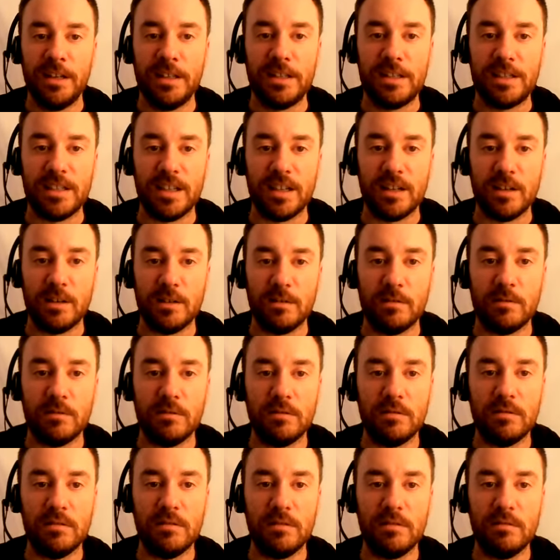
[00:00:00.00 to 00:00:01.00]
So
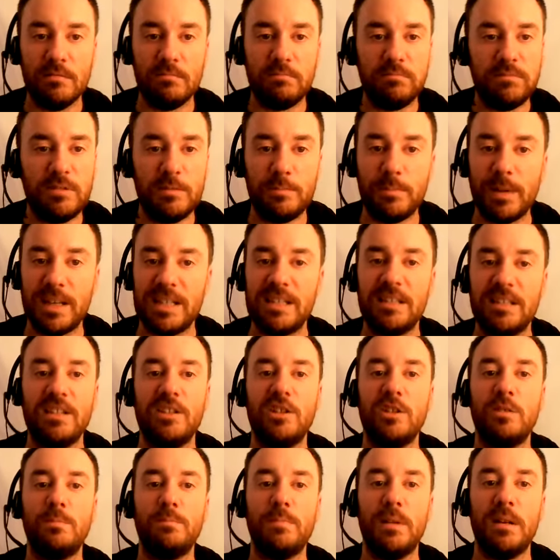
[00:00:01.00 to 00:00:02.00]

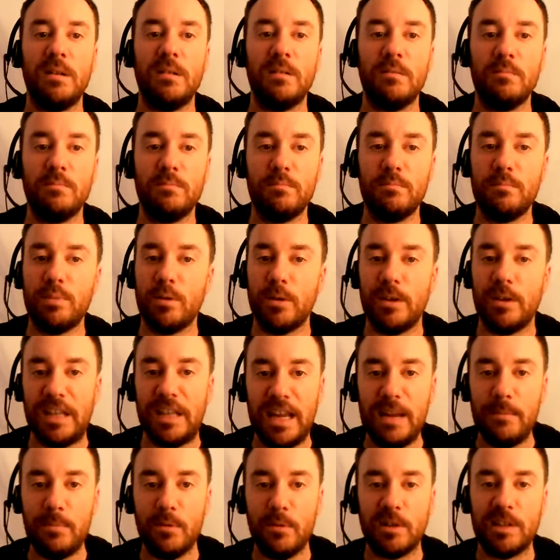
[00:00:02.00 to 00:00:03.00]
basically just been putting
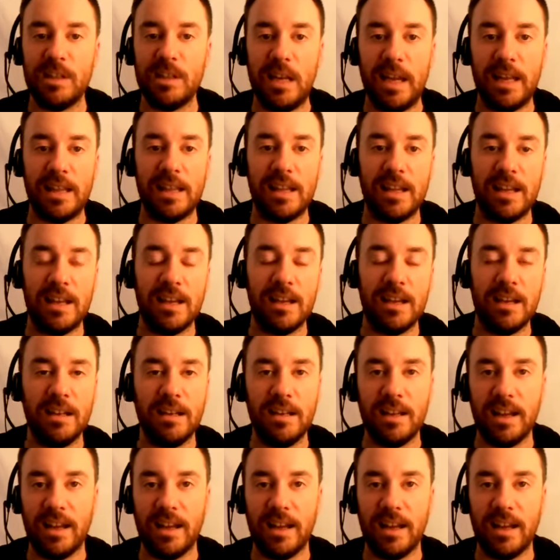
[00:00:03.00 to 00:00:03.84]
the ebook together,